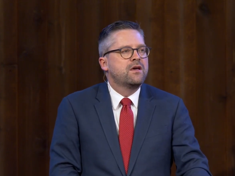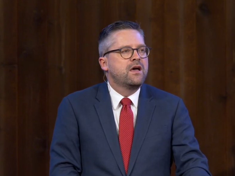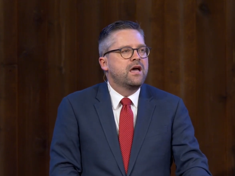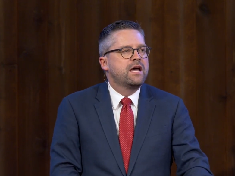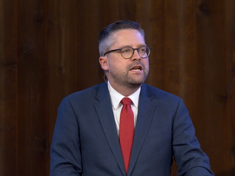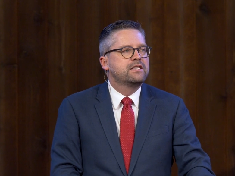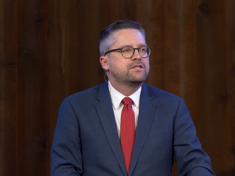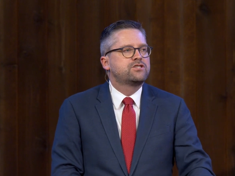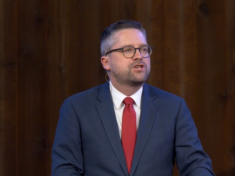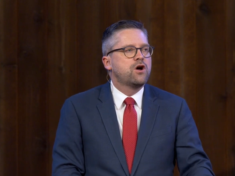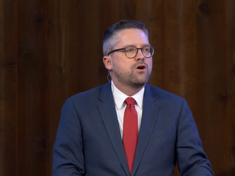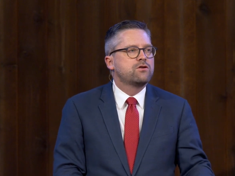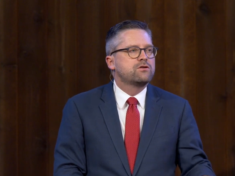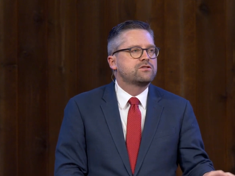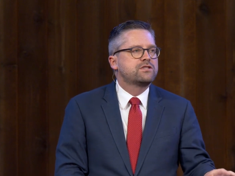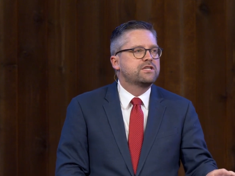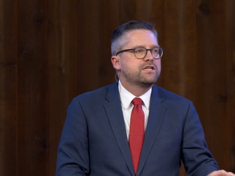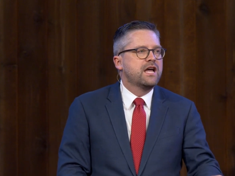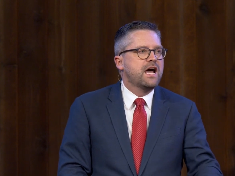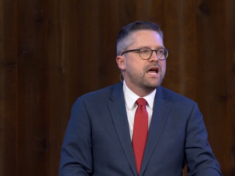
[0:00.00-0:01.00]
And in total
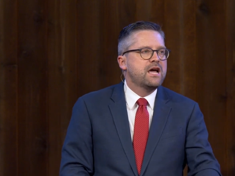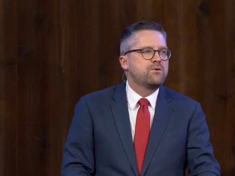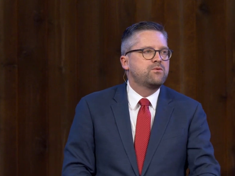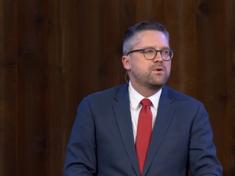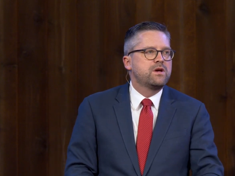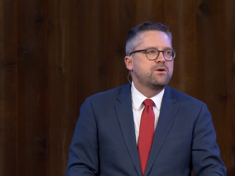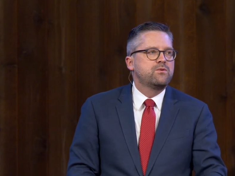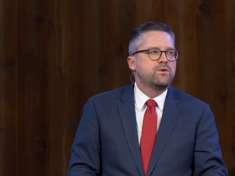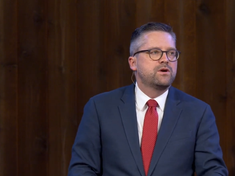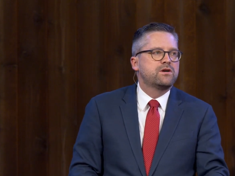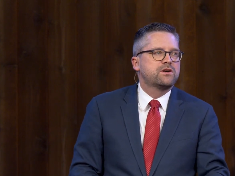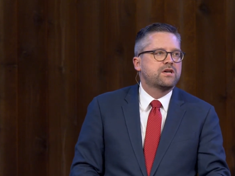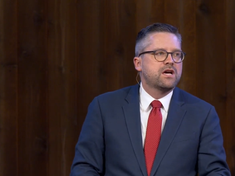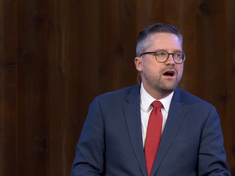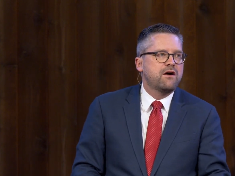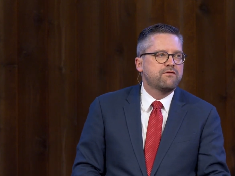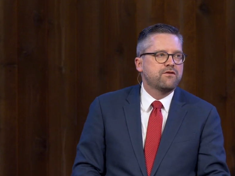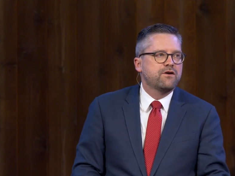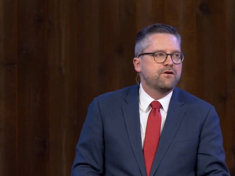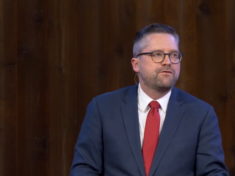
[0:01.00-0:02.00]
tonight, we will
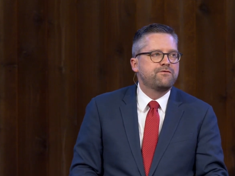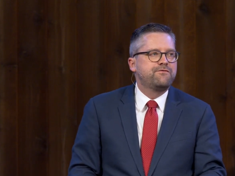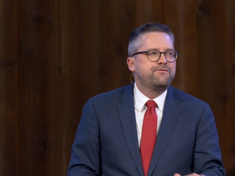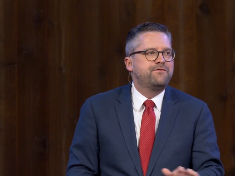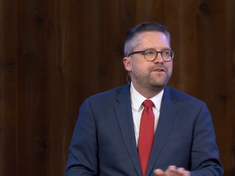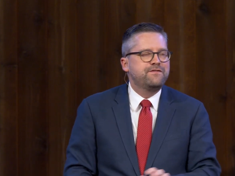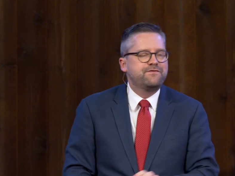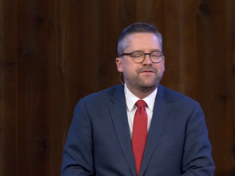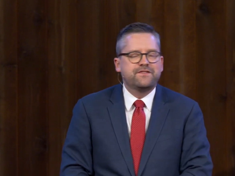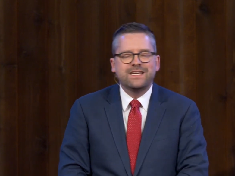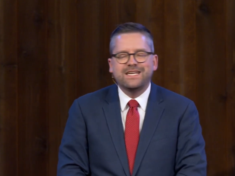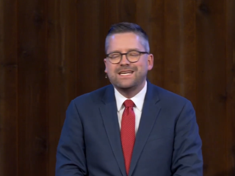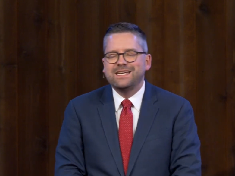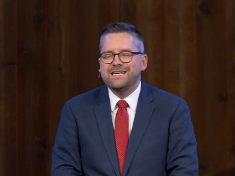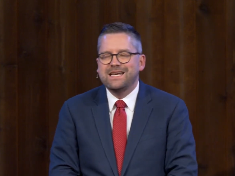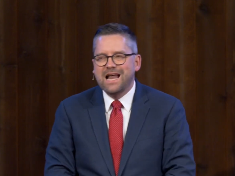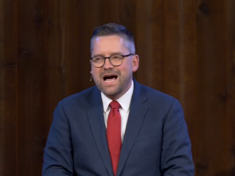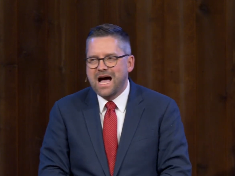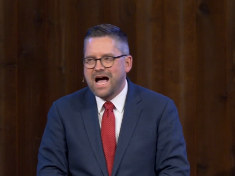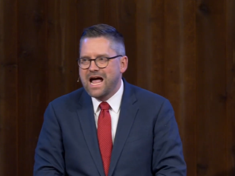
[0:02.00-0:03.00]
cover
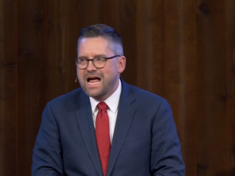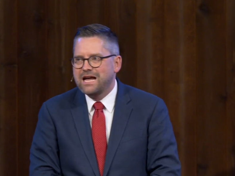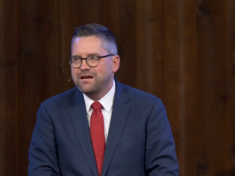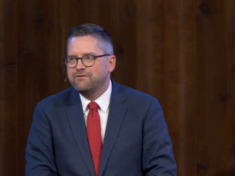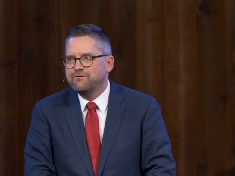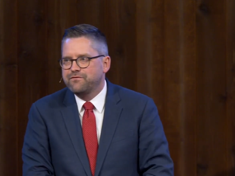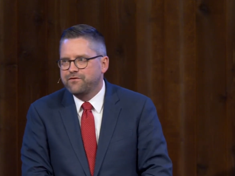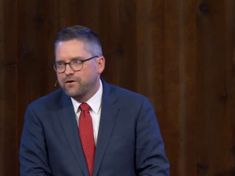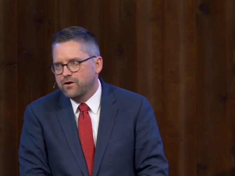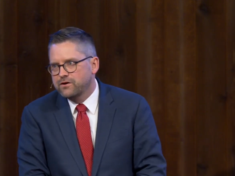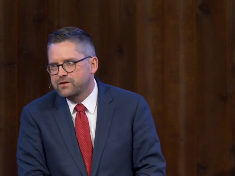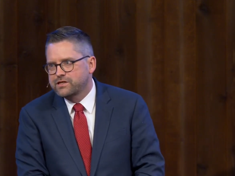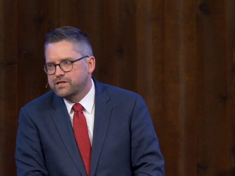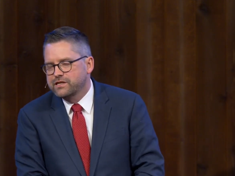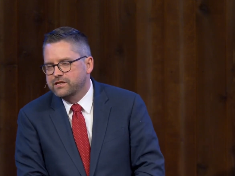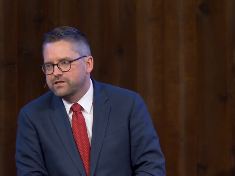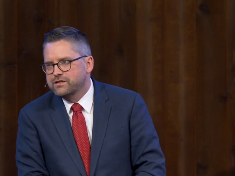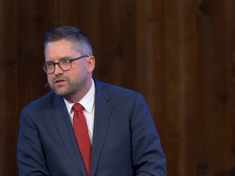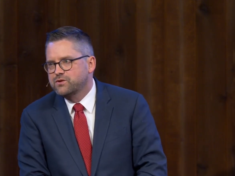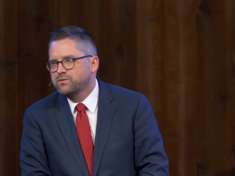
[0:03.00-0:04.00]
59
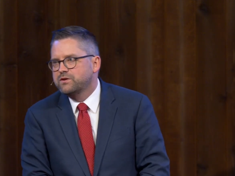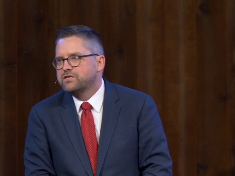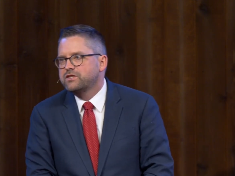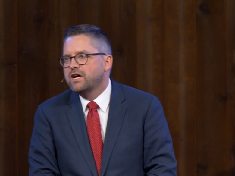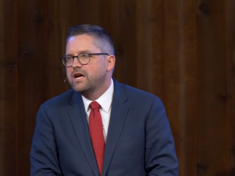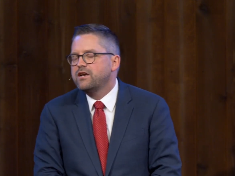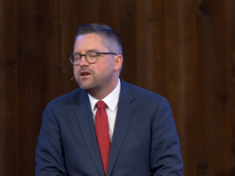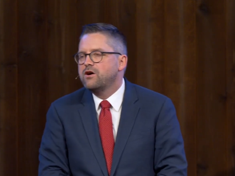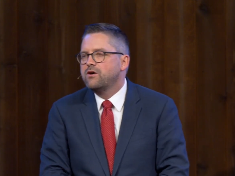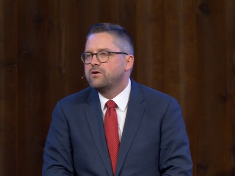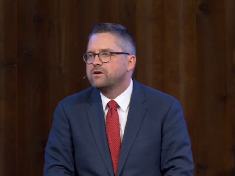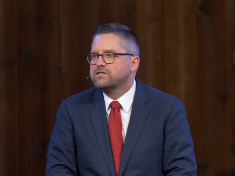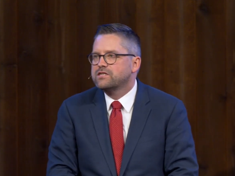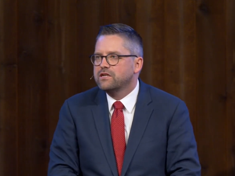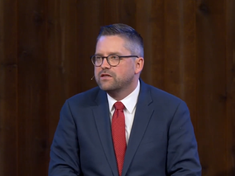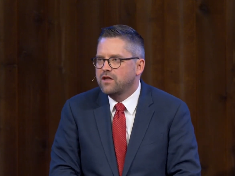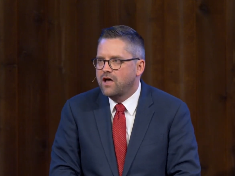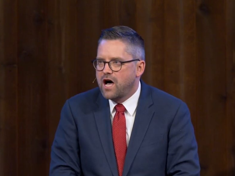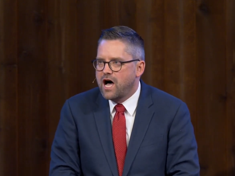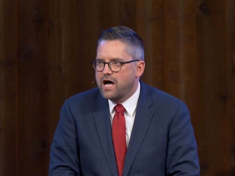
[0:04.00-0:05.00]
verses, which I know is a
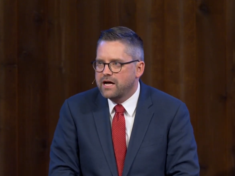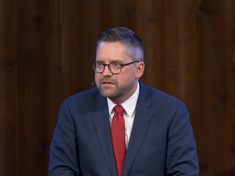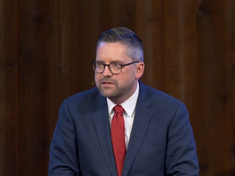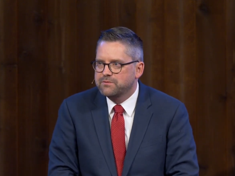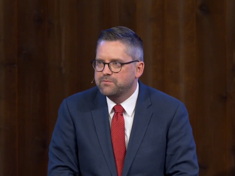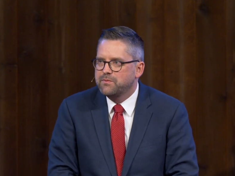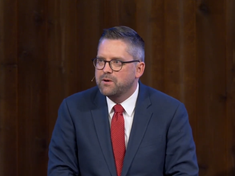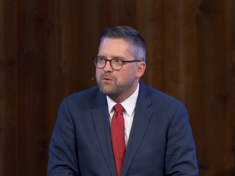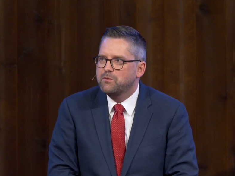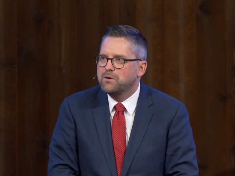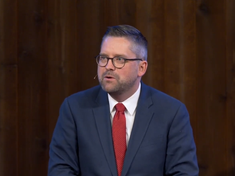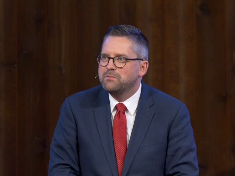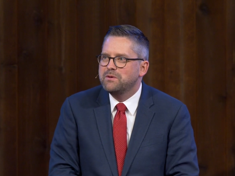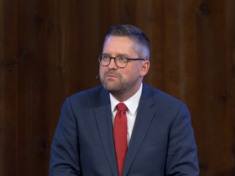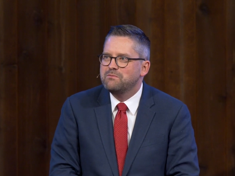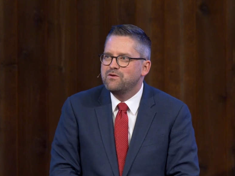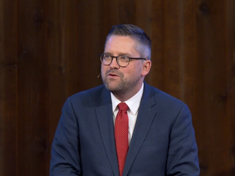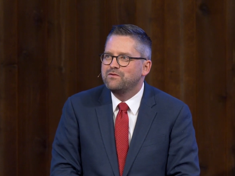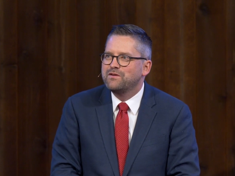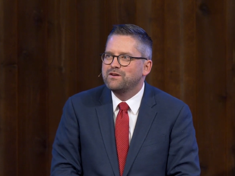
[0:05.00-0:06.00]
lot, but we'll be
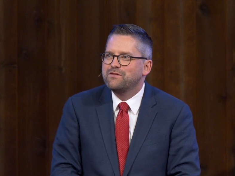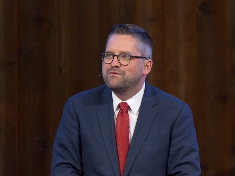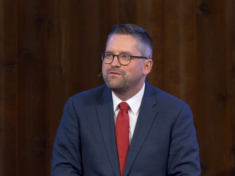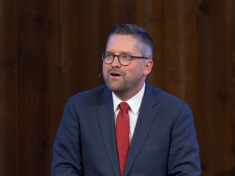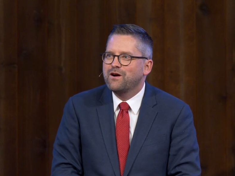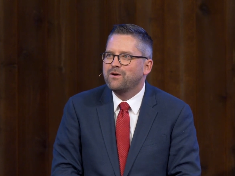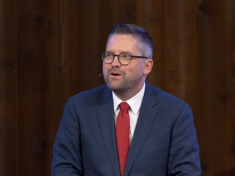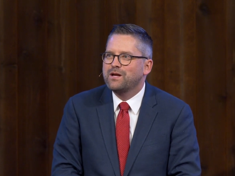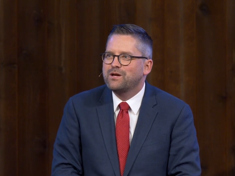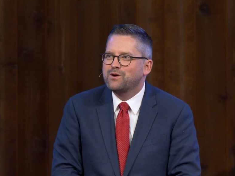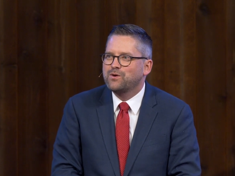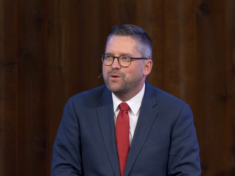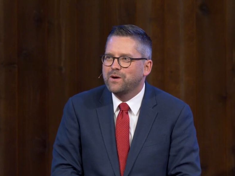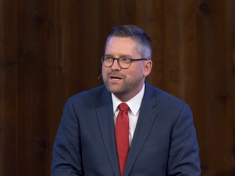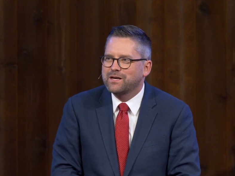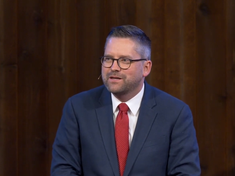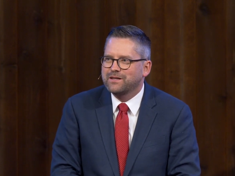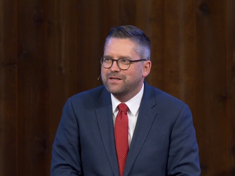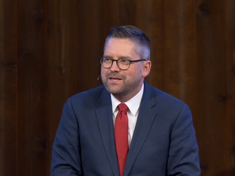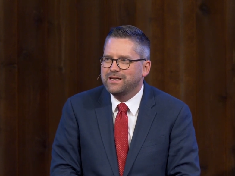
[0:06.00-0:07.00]
moving very
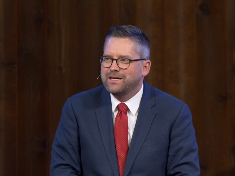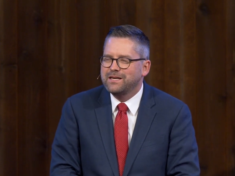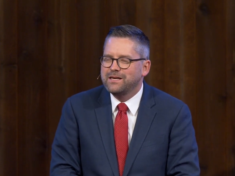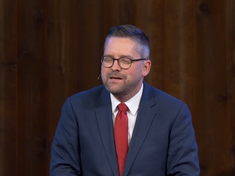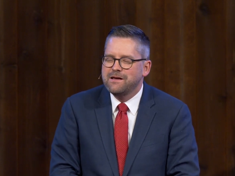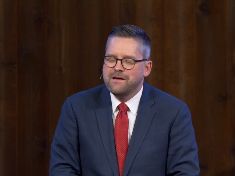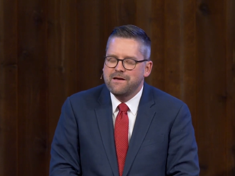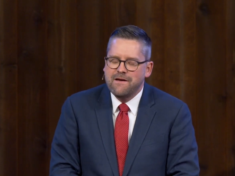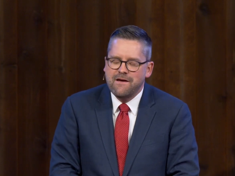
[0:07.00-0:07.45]
quickly